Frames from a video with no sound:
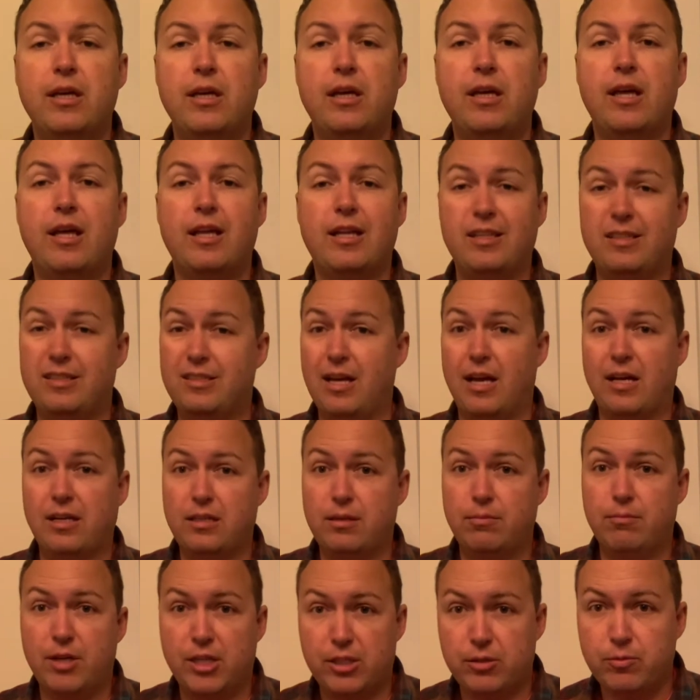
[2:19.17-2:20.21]
uh, not to
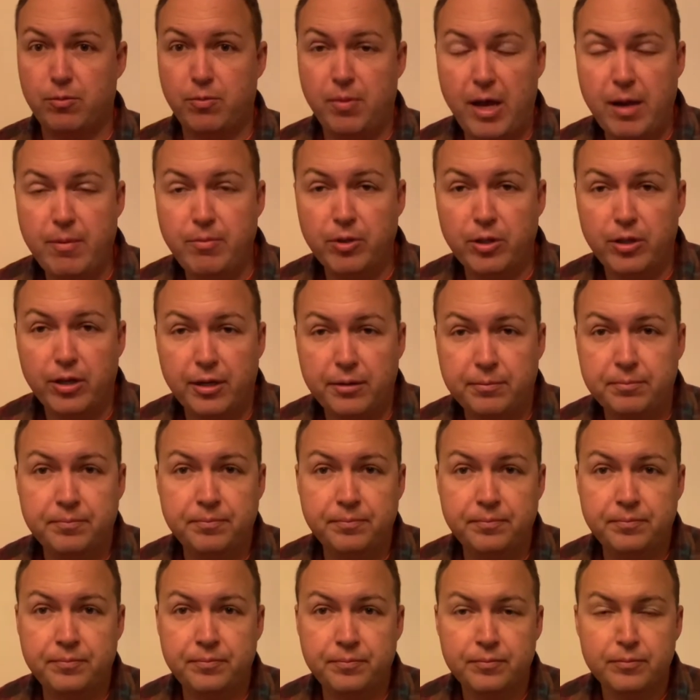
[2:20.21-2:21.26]
mess with Babylon.
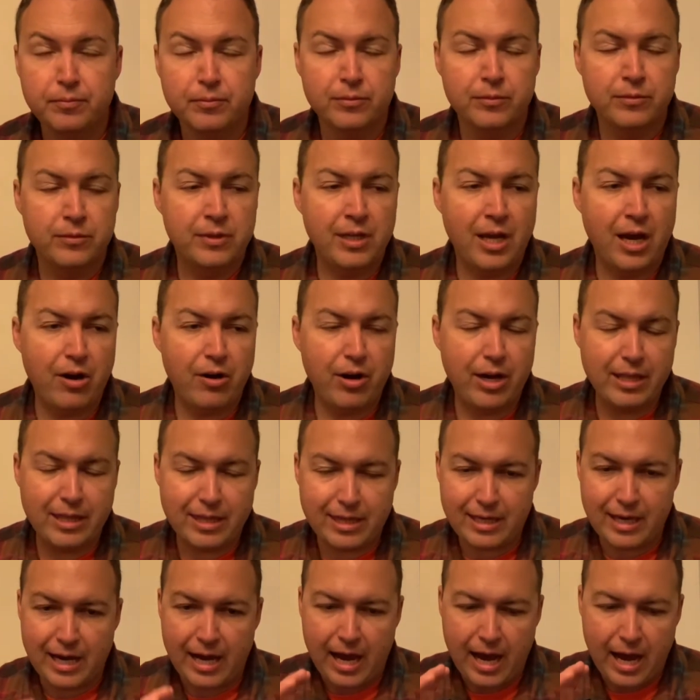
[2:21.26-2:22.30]
Now, at
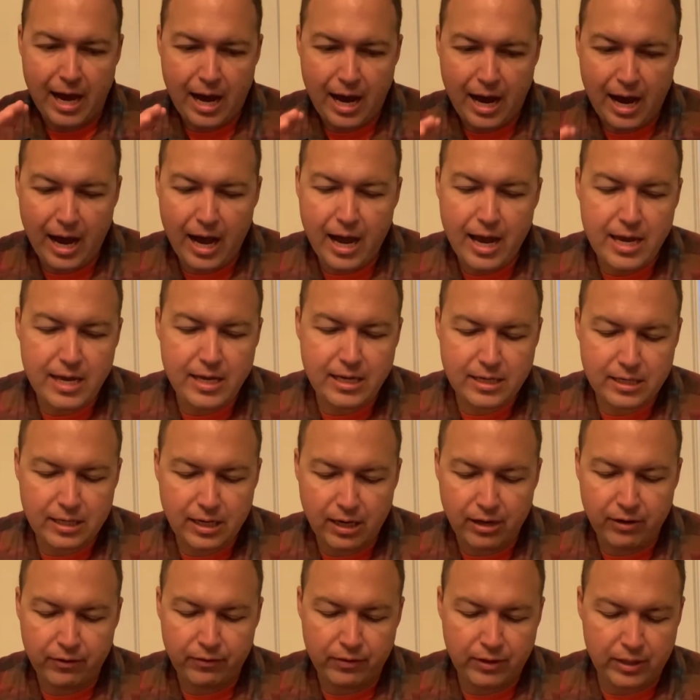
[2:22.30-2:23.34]
the height
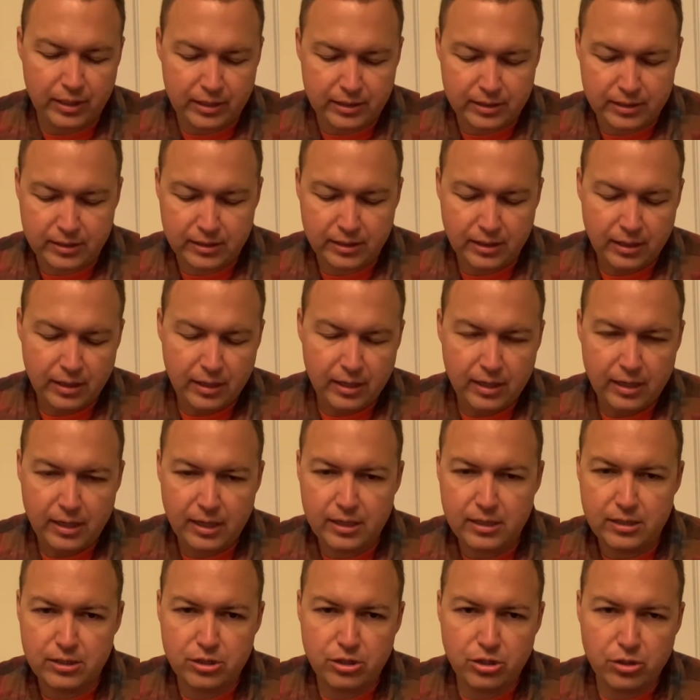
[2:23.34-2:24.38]
of this
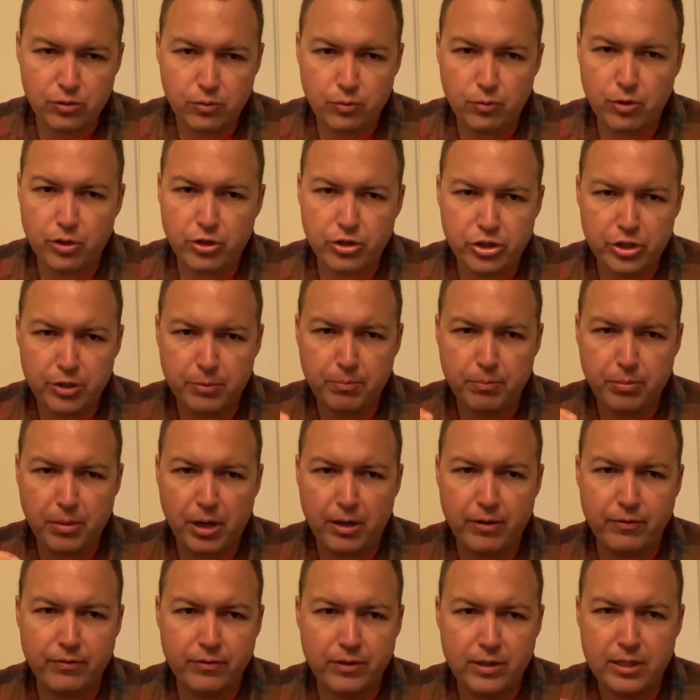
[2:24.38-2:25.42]
is the worship
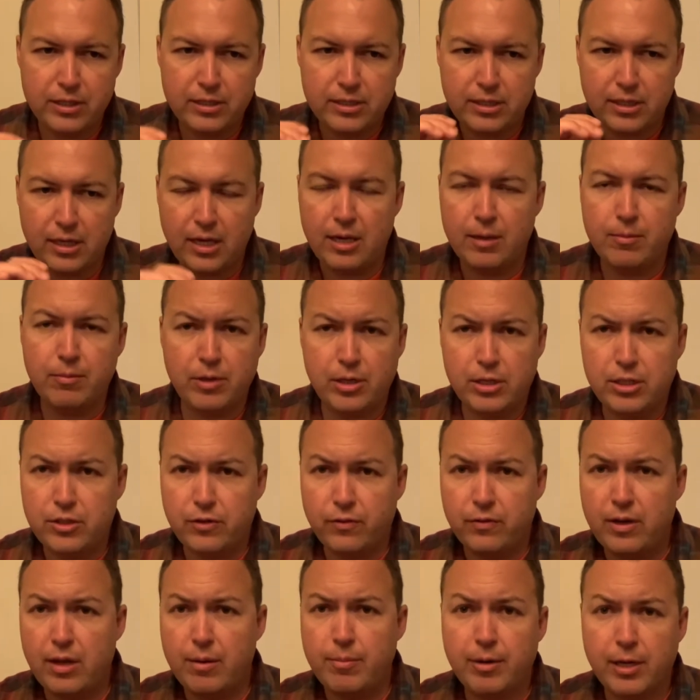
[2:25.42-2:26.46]
of this image of
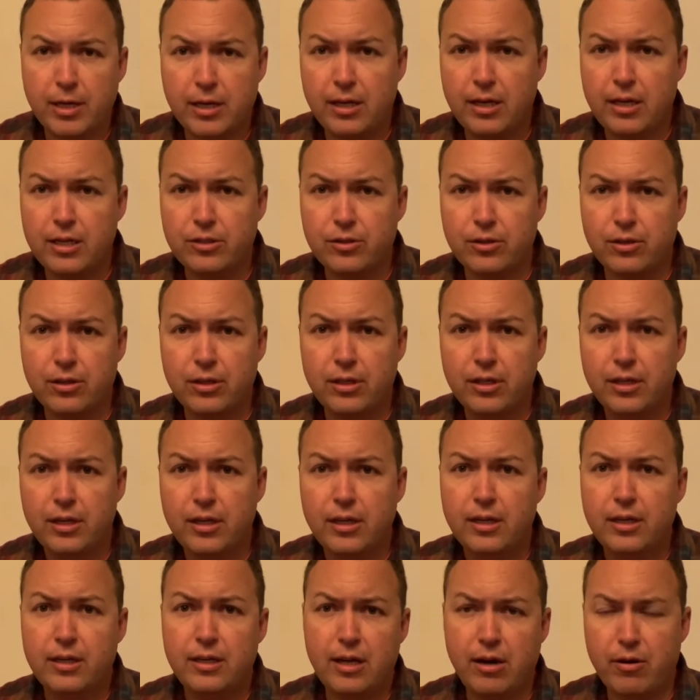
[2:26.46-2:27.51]
Nebuchadnezzar.
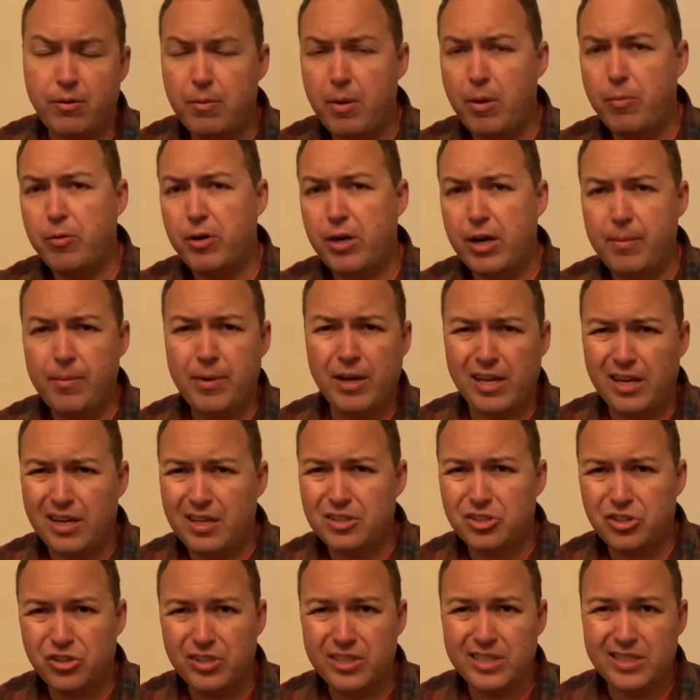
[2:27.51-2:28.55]
Now, remember,
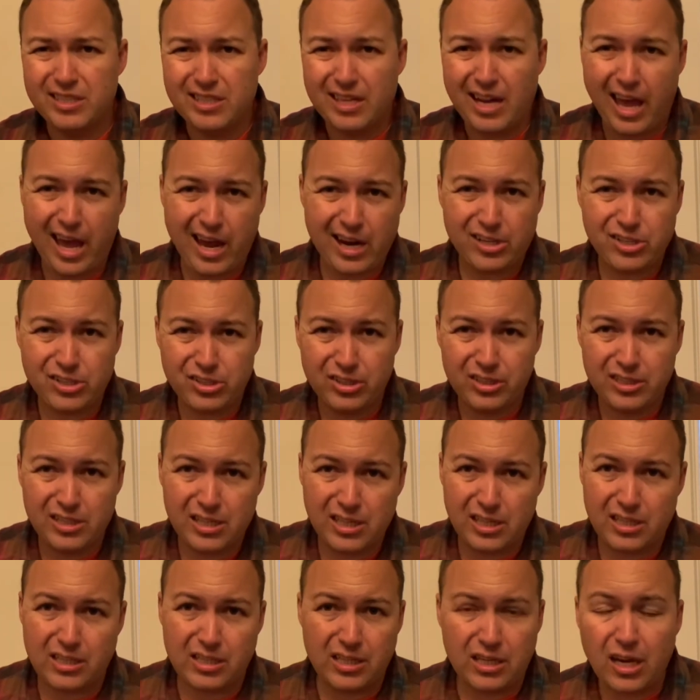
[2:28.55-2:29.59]
Nebuchadnezzar isn't actually a
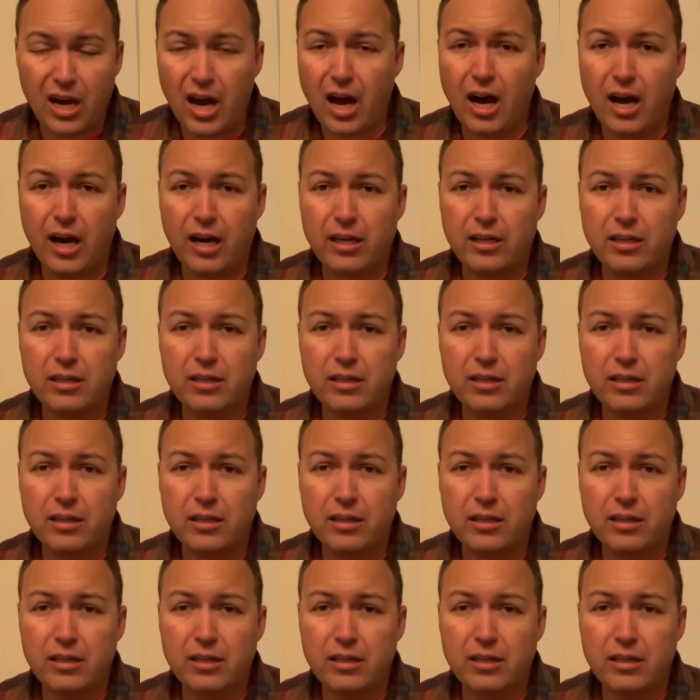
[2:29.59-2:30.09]
god,